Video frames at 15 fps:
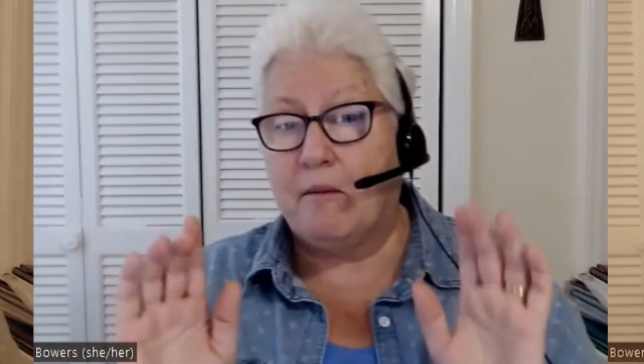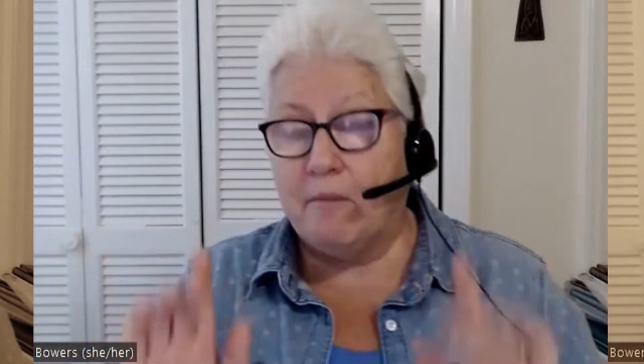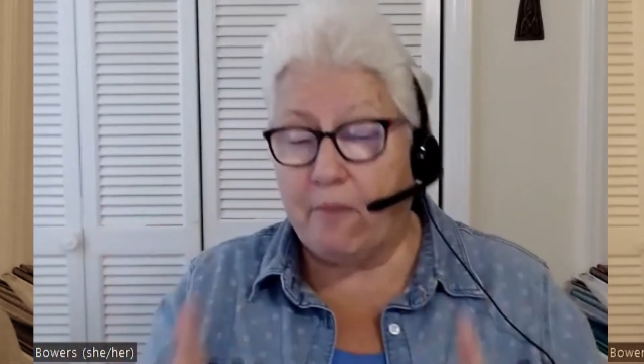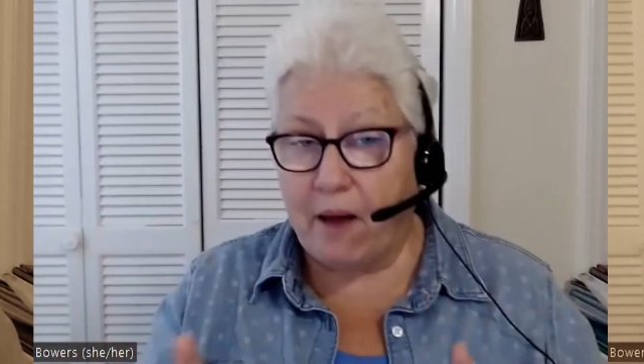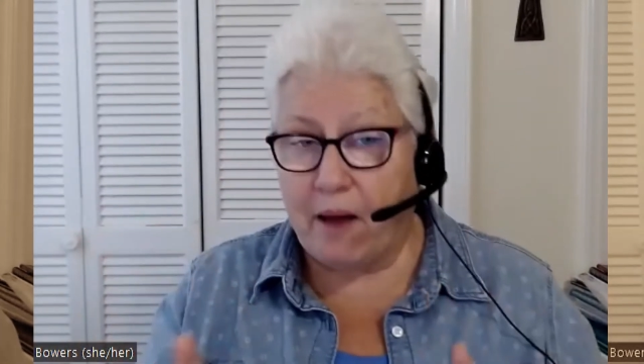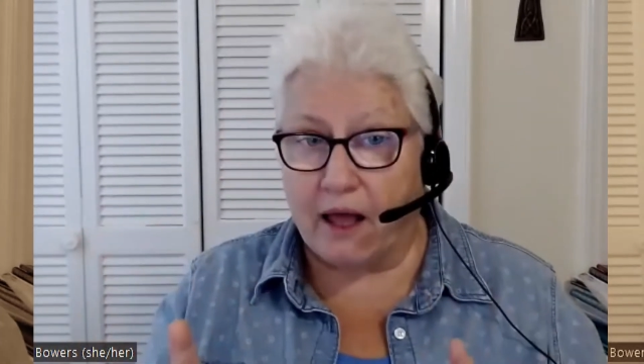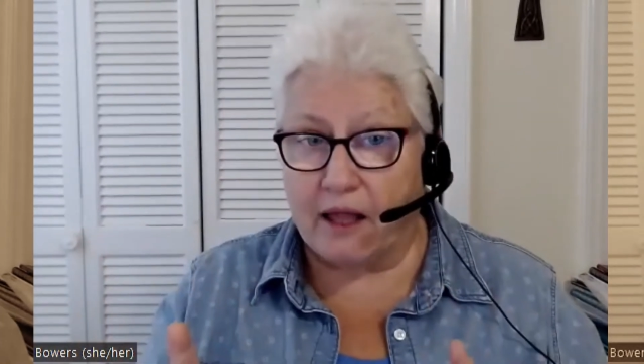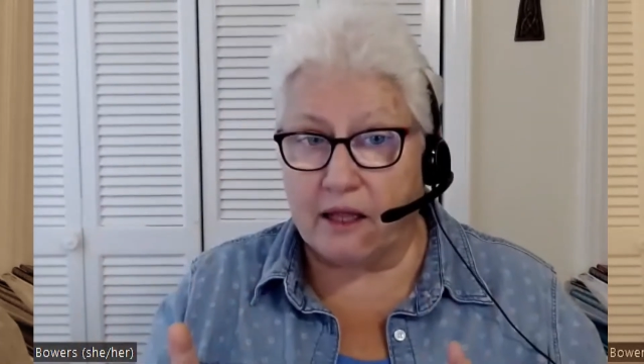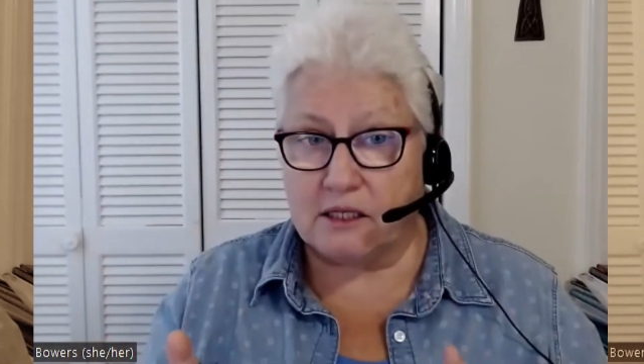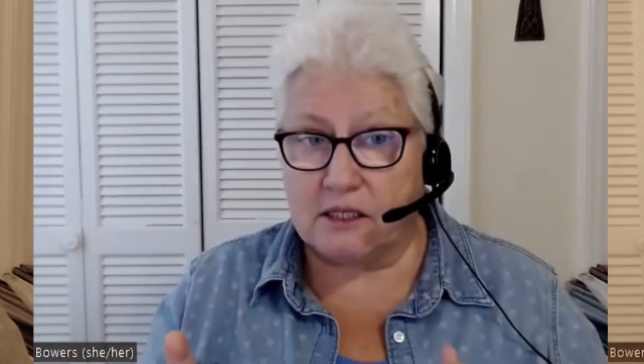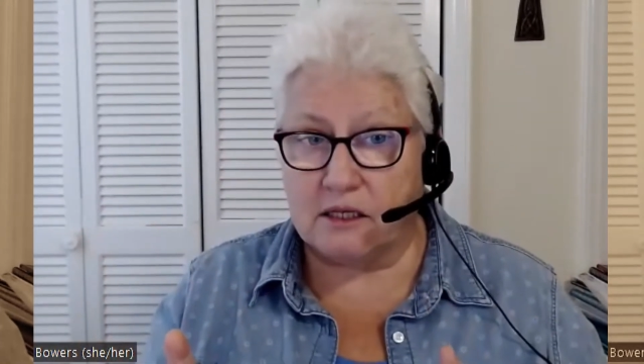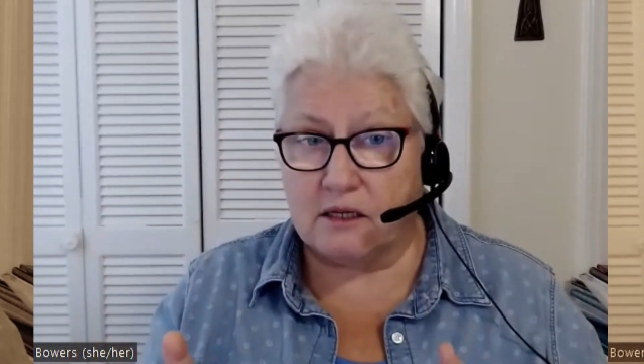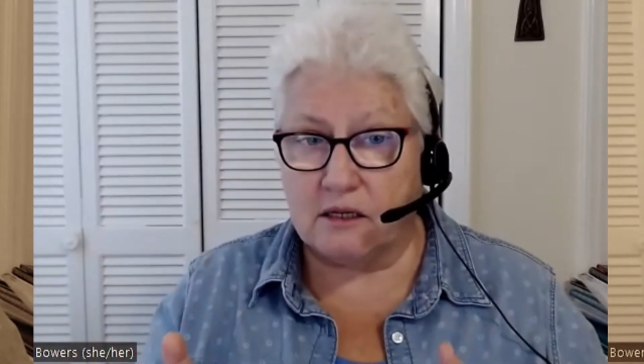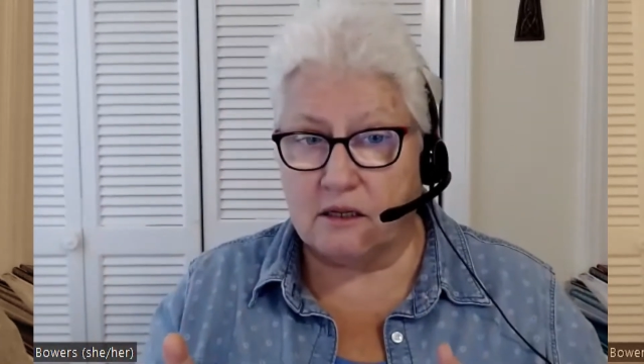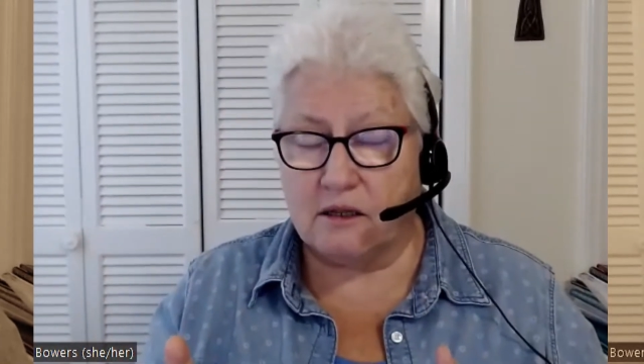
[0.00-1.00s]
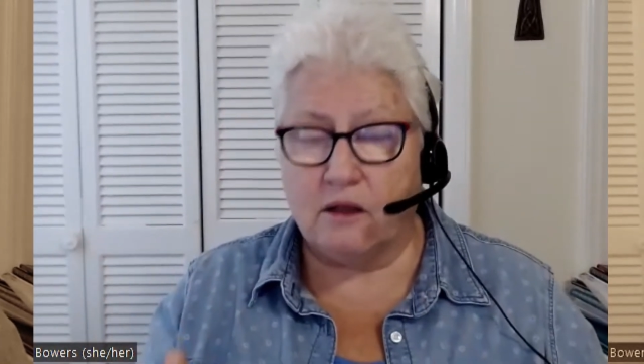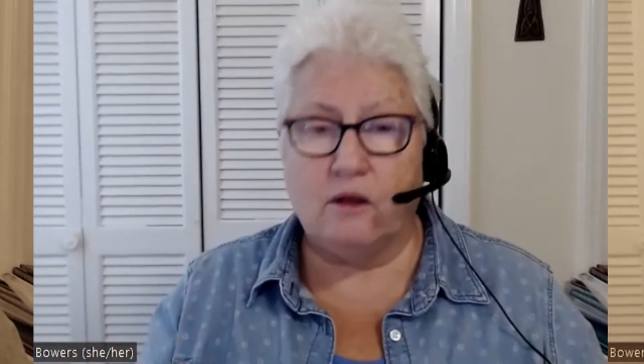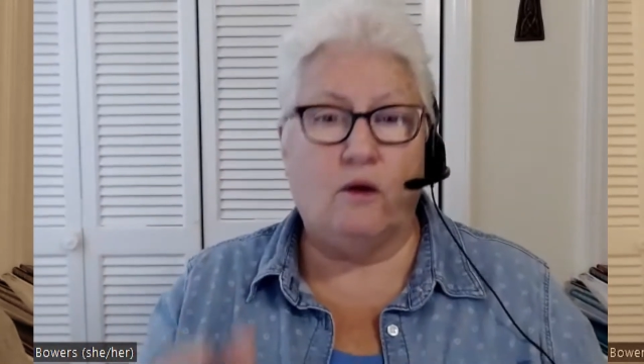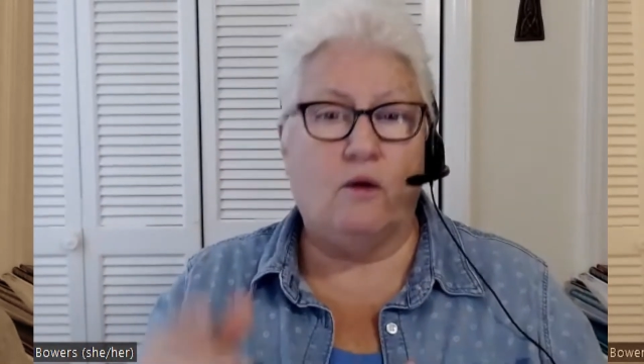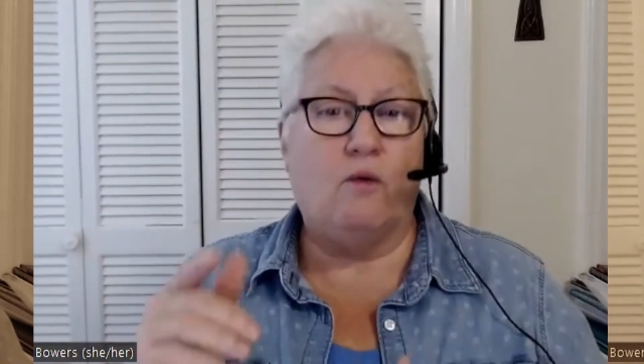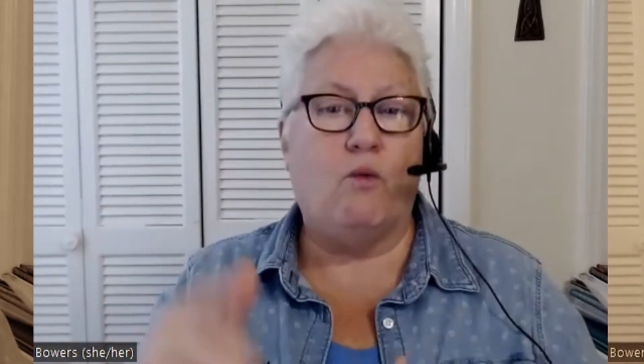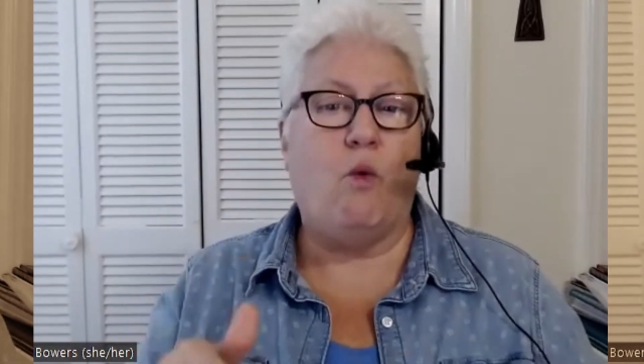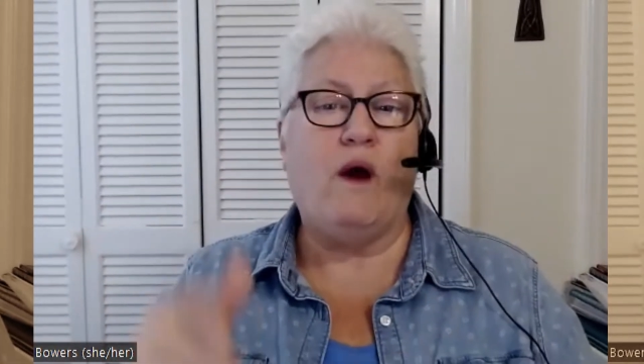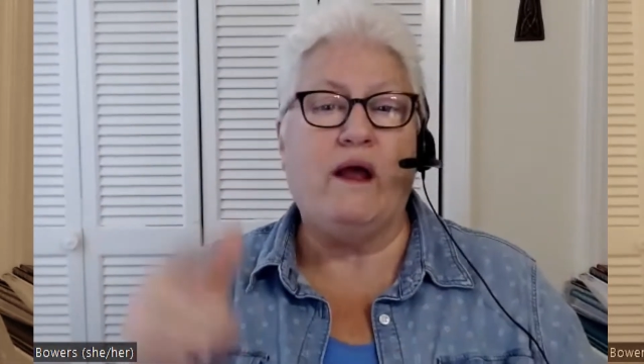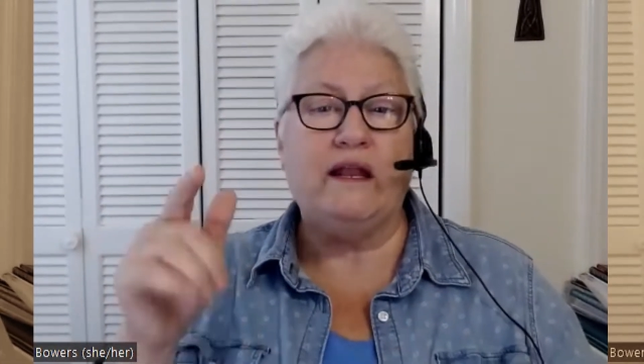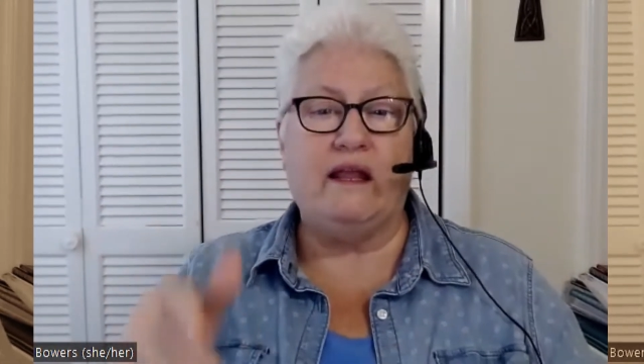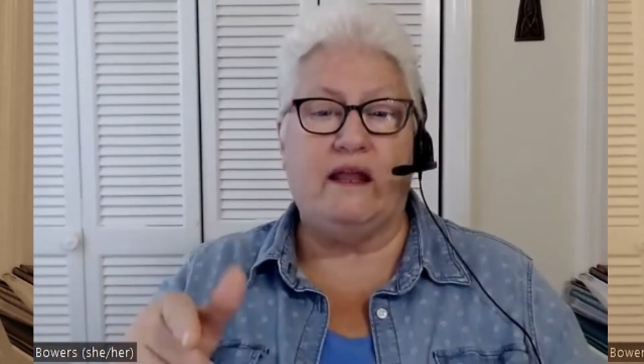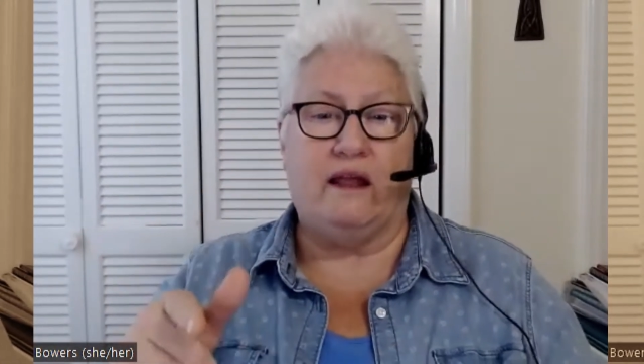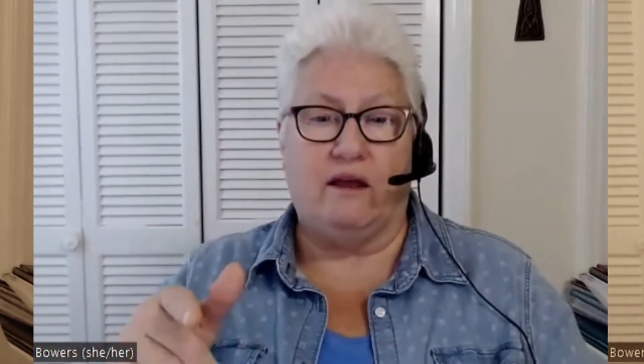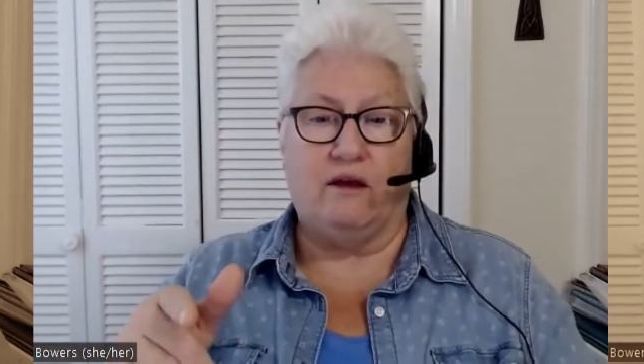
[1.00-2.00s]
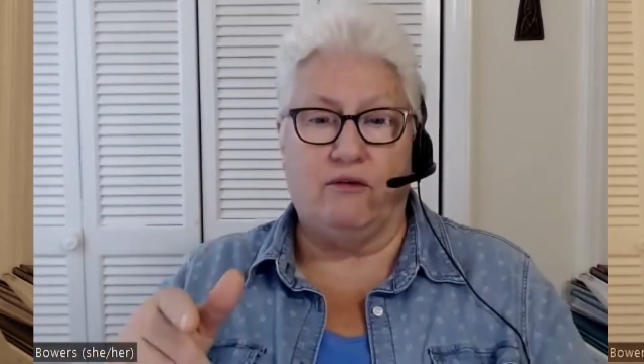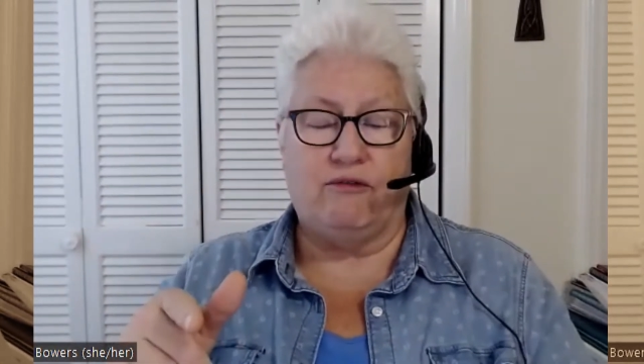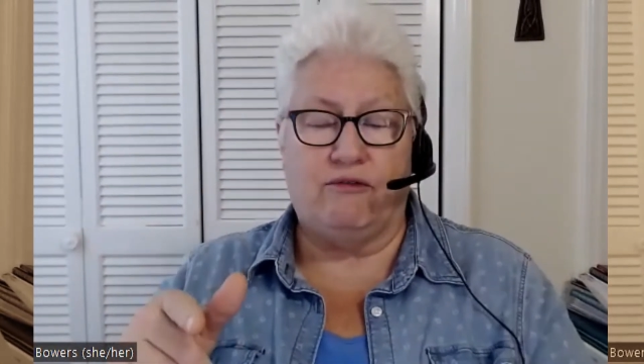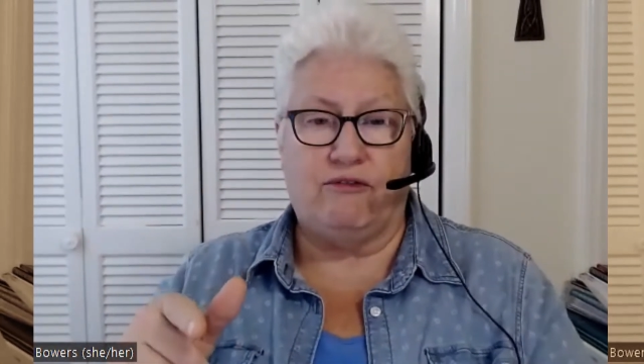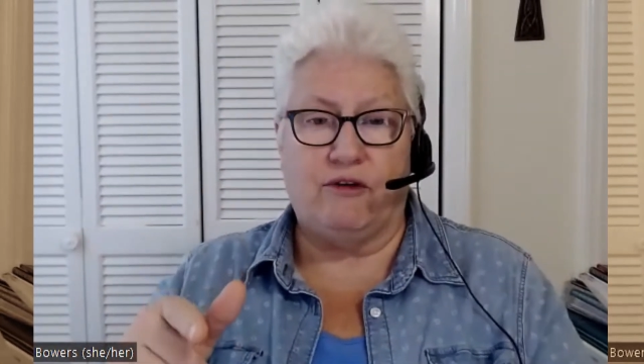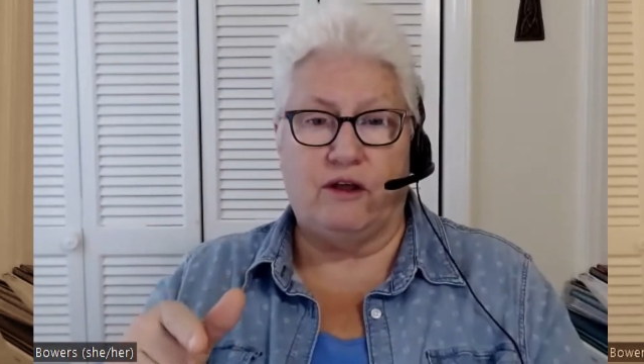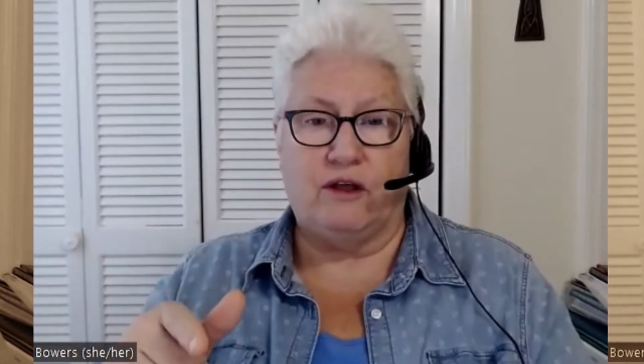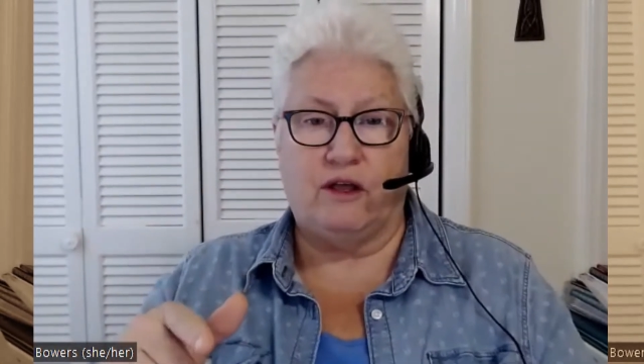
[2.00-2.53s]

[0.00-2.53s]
But what if